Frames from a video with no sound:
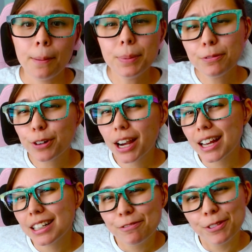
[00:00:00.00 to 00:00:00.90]
before
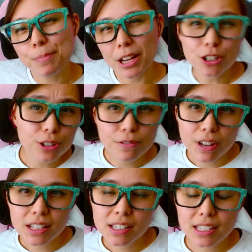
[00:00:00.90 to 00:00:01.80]
kind of the major
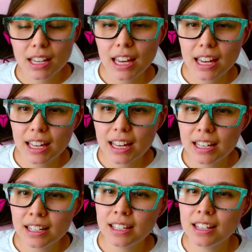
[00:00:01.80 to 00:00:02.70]
events kick
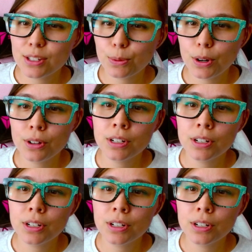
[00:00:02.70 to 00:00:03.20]
in this world.